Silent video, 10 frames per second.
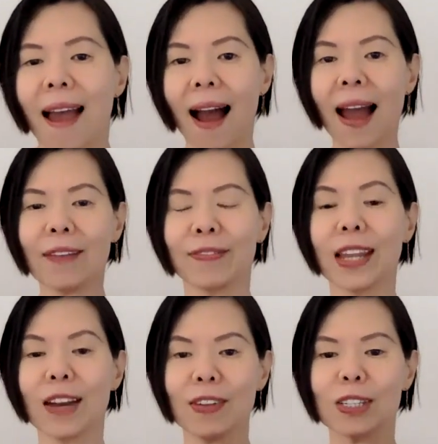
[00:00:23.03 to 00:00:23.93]
I have
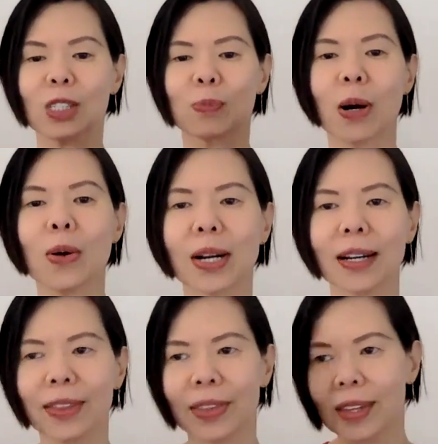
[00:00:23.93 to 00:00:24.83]
never
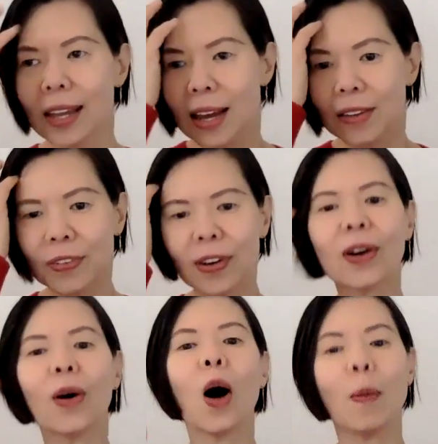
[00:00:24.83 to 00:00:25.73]
spoken
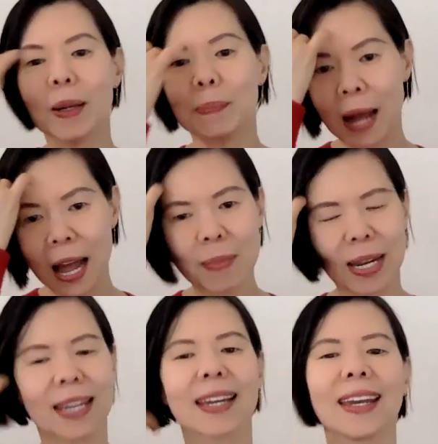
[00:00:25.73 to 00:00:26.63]
for open
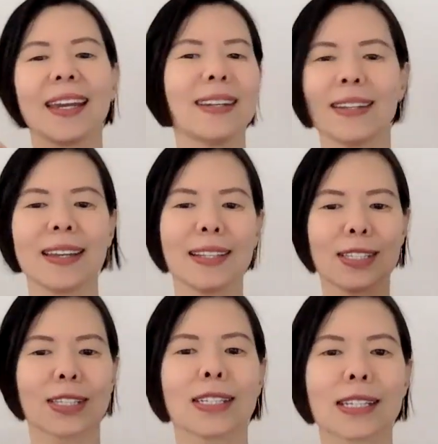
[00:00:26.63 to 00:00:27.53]
public
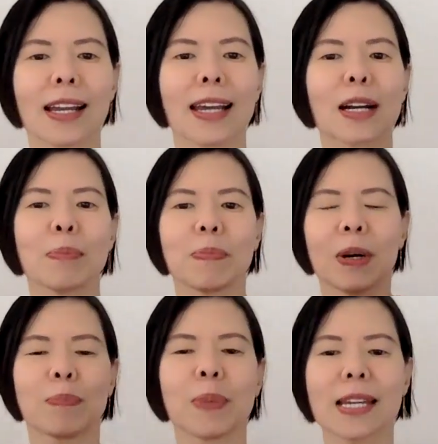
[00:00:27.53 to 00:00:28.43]
in just like a
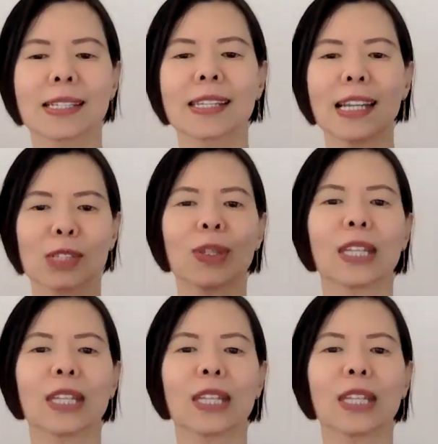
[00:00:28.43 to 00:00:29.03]
big stage